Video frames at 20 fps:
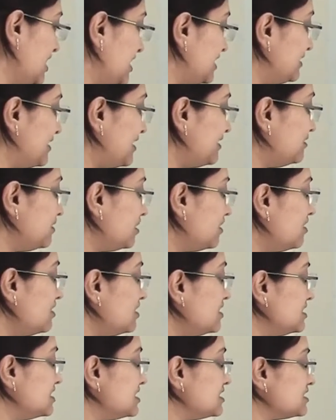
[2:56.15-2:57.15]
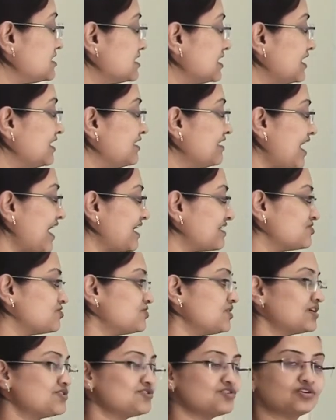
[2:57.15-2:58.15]
Then third is, in
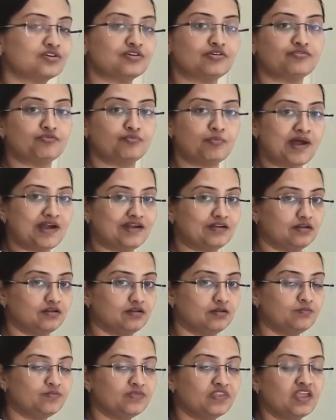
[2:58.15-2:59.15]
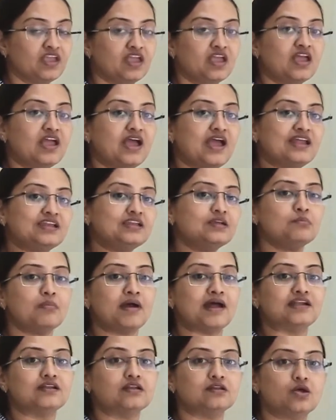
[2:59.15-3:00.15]
extraction of metal. Any
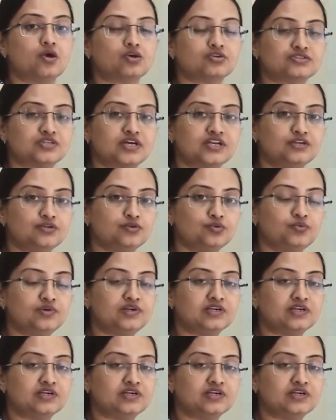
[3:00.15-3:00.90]
metal oxide you will